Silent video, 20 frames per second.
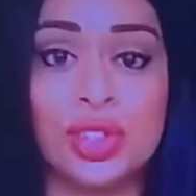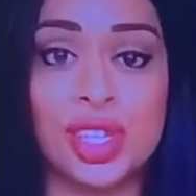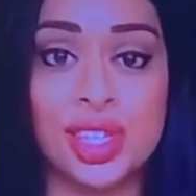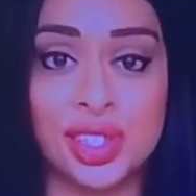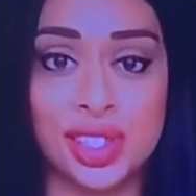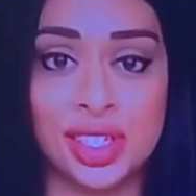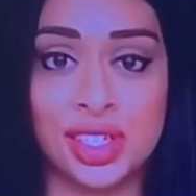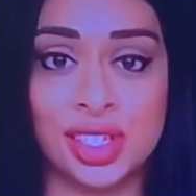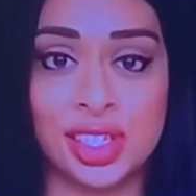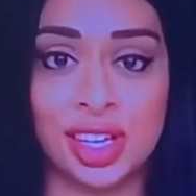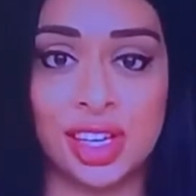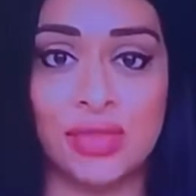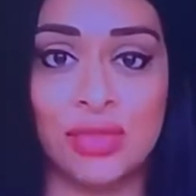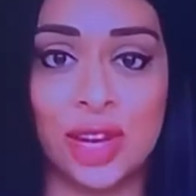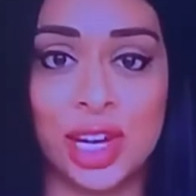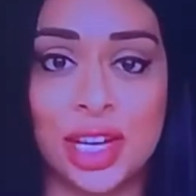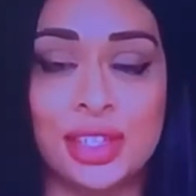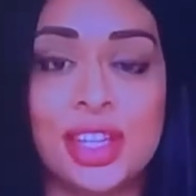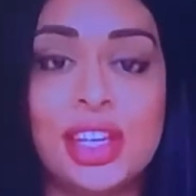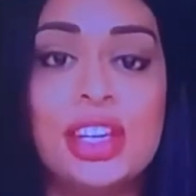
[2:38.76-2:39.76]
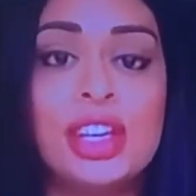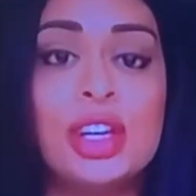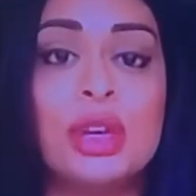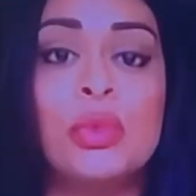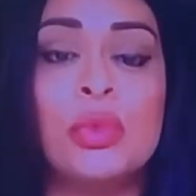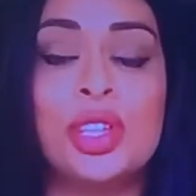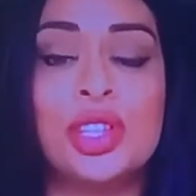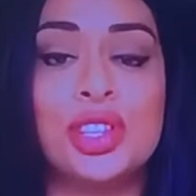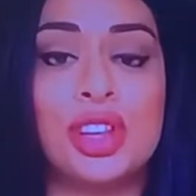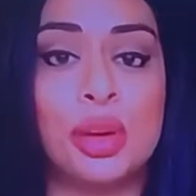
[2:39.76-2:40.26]
distancing advice.
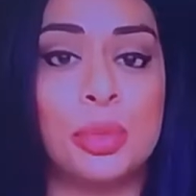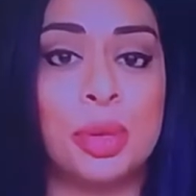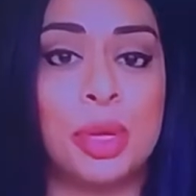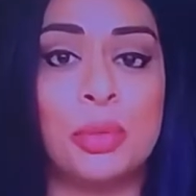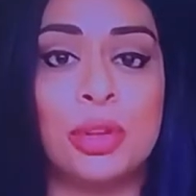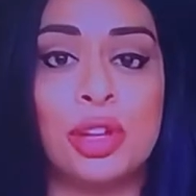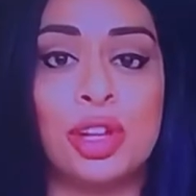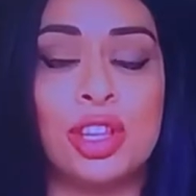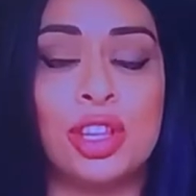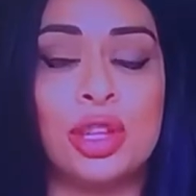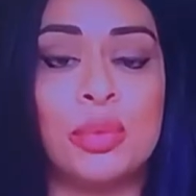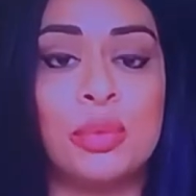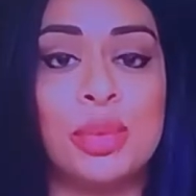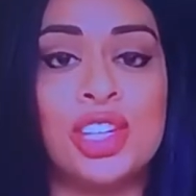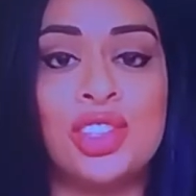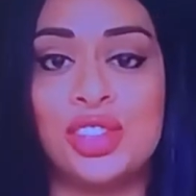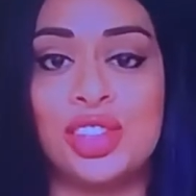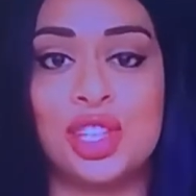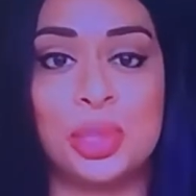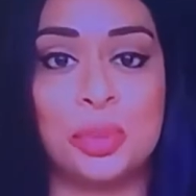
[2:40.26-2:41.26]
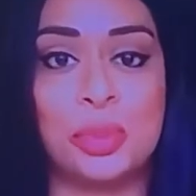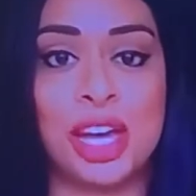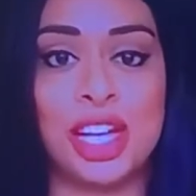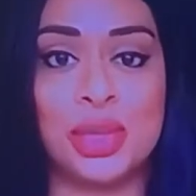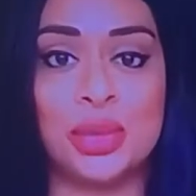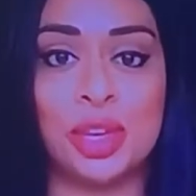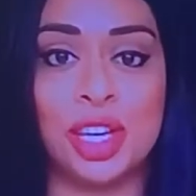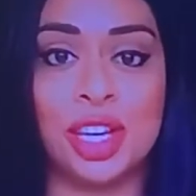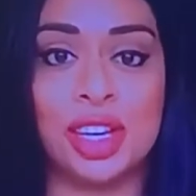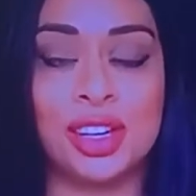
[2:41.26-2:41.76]
We saw people on the beach this
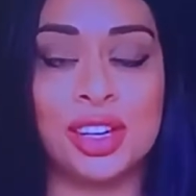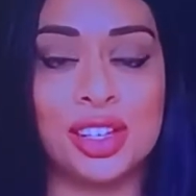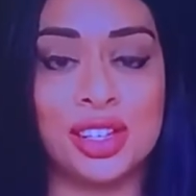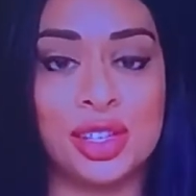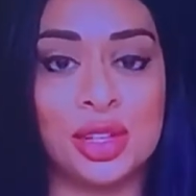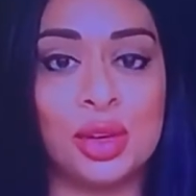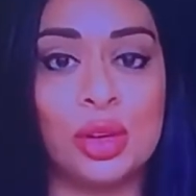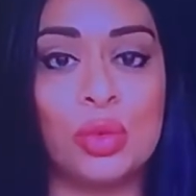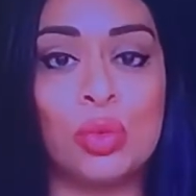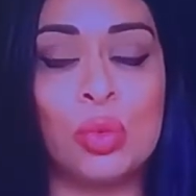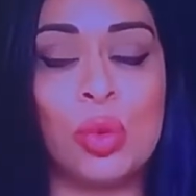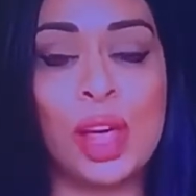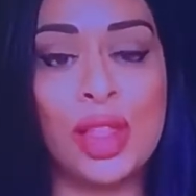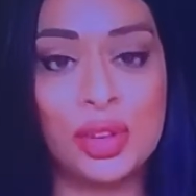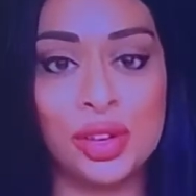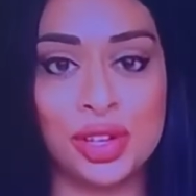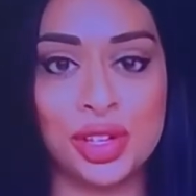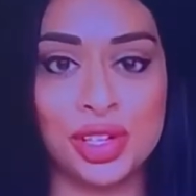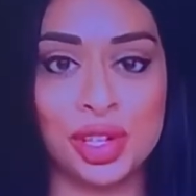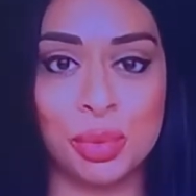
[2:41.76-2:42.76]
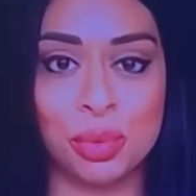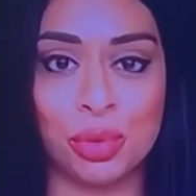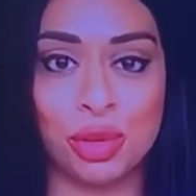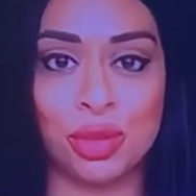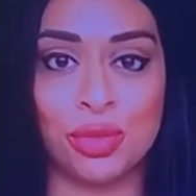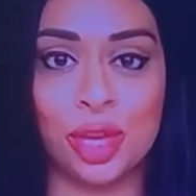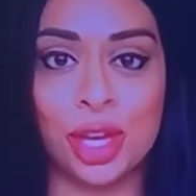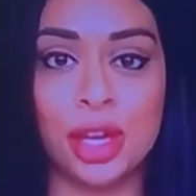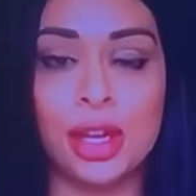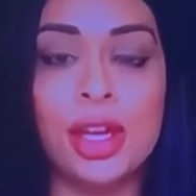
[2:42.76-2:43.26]
past weekend as the weather is
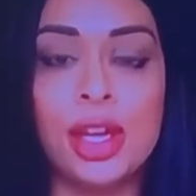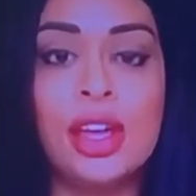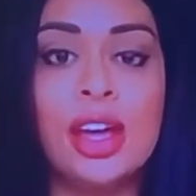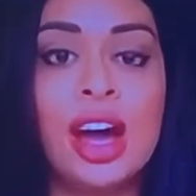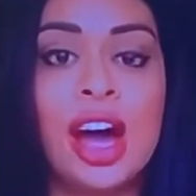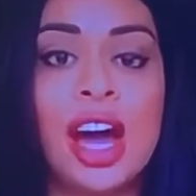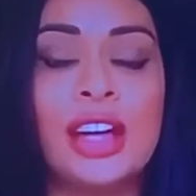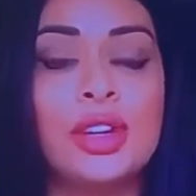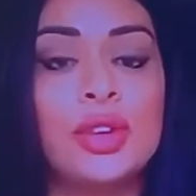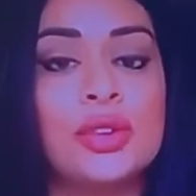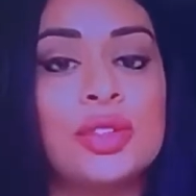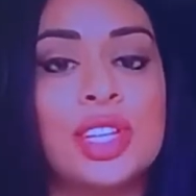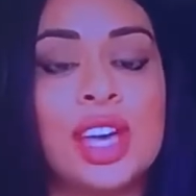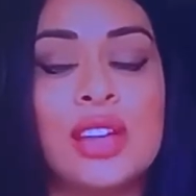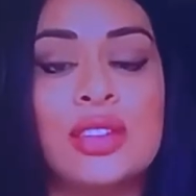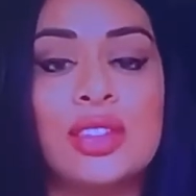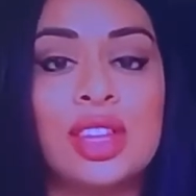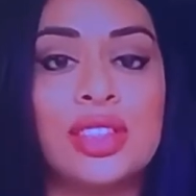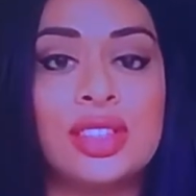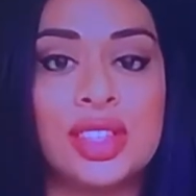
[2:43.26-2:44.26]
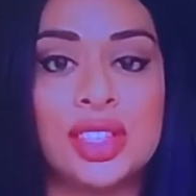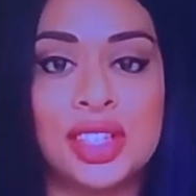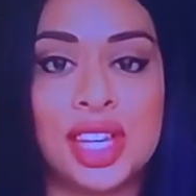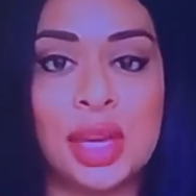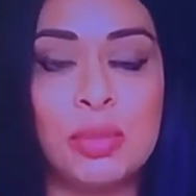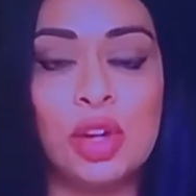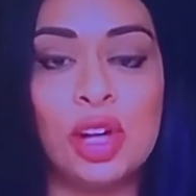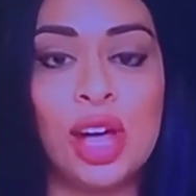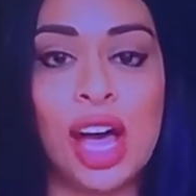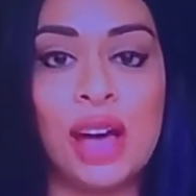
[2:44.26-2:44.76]
improving. I don't doubt that the
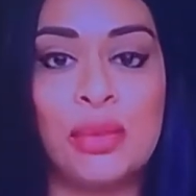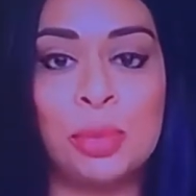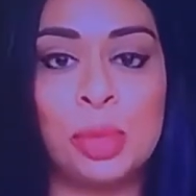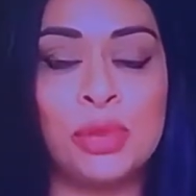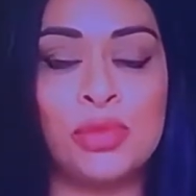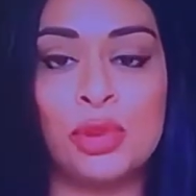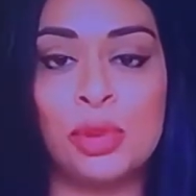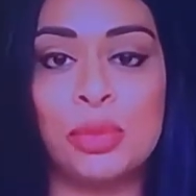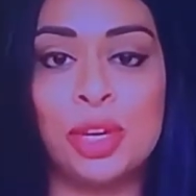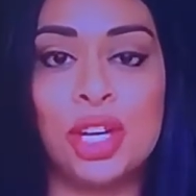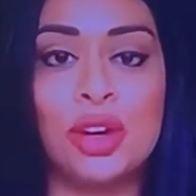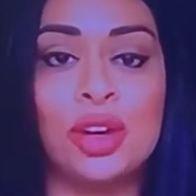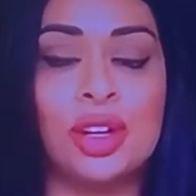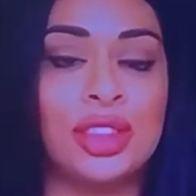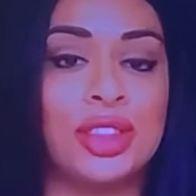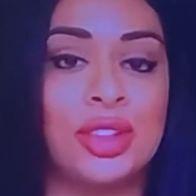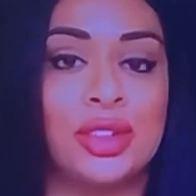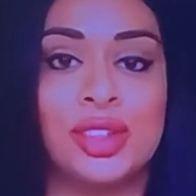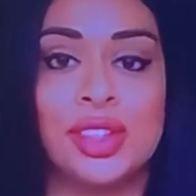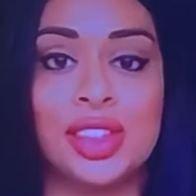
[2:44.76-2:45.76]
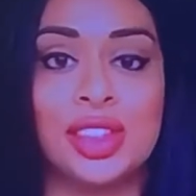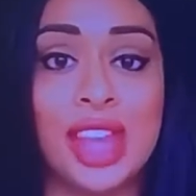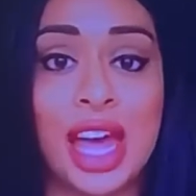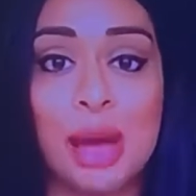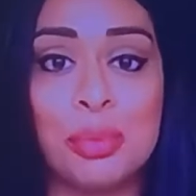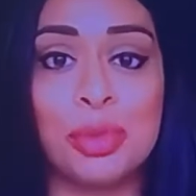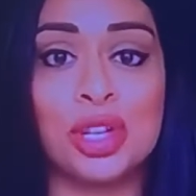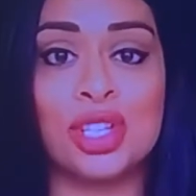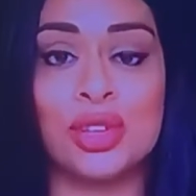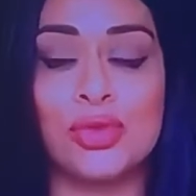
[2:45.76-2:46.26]
same will happen from New York. There isn't
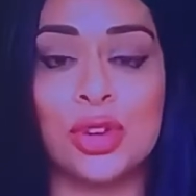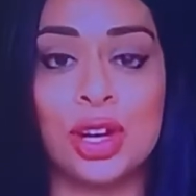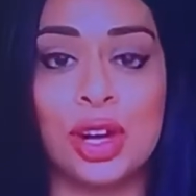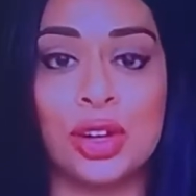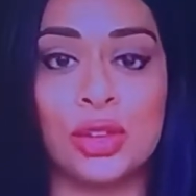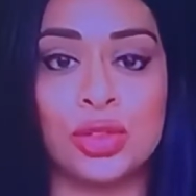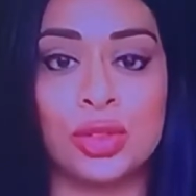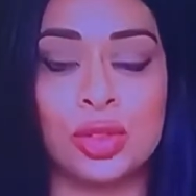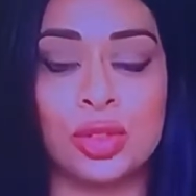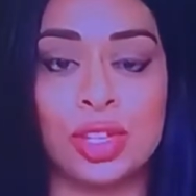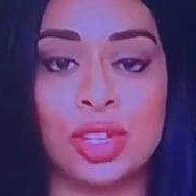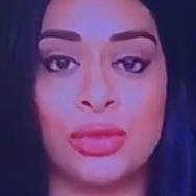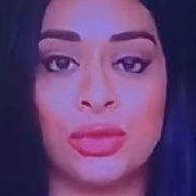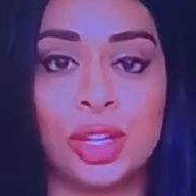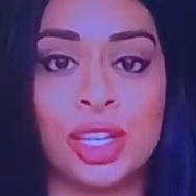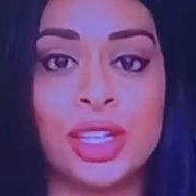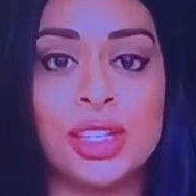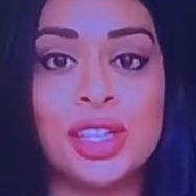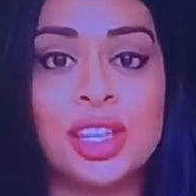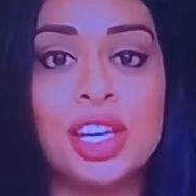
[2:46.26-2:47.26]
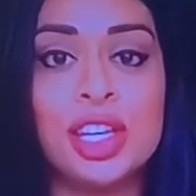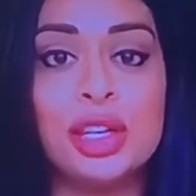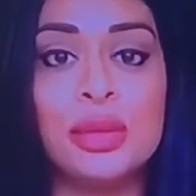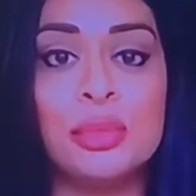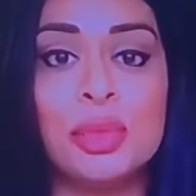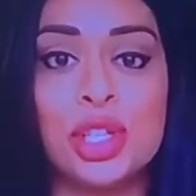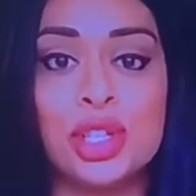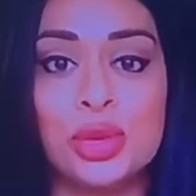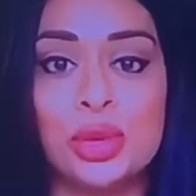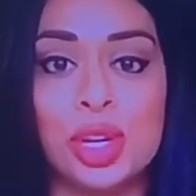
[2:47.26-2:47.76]
that much of a cultural difference
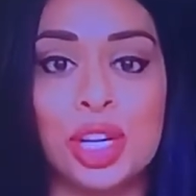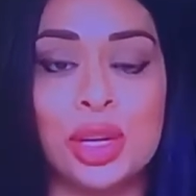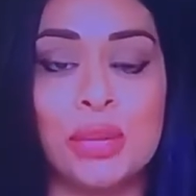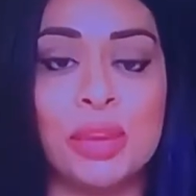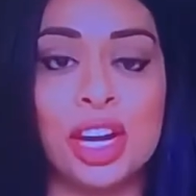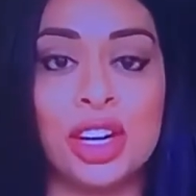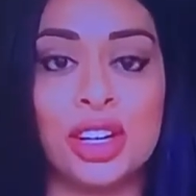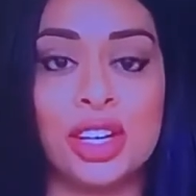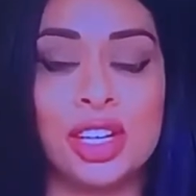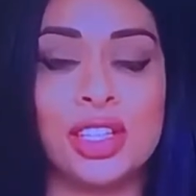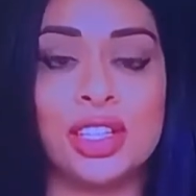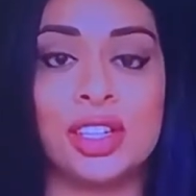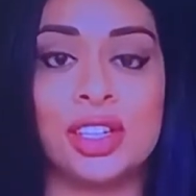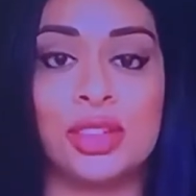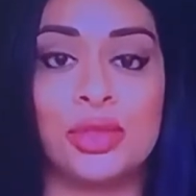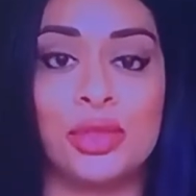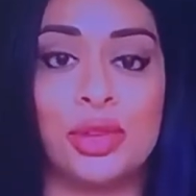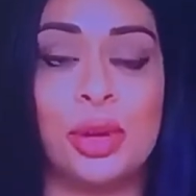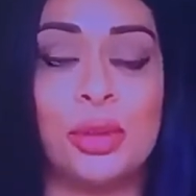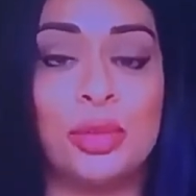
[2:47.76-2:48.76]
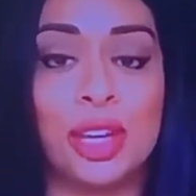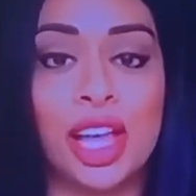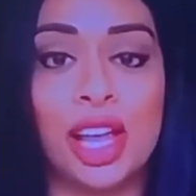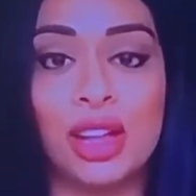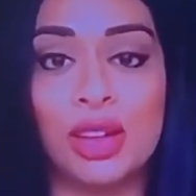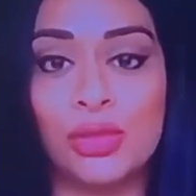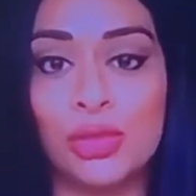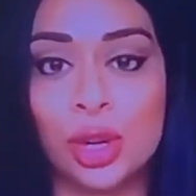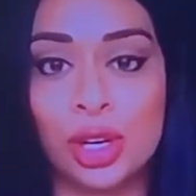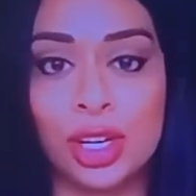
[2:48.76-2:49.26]
between Americans from
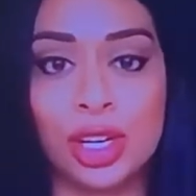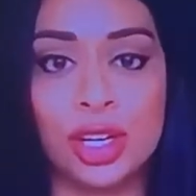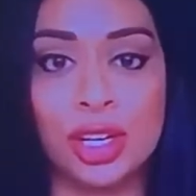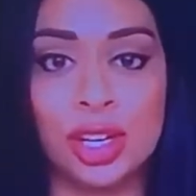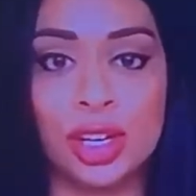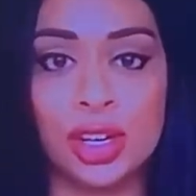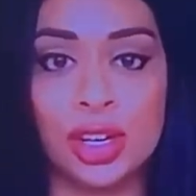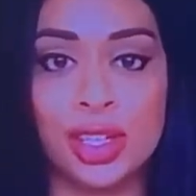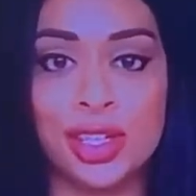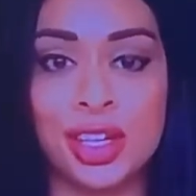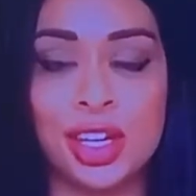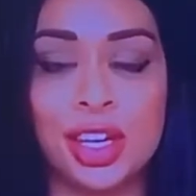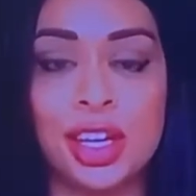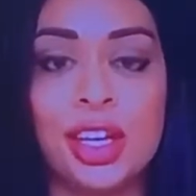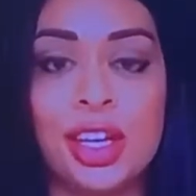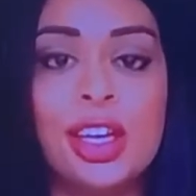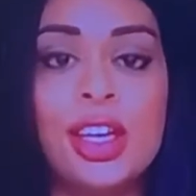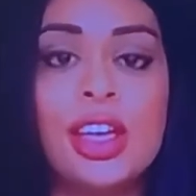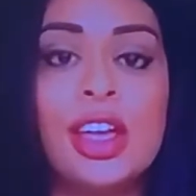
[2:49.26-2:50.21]
California and New York City.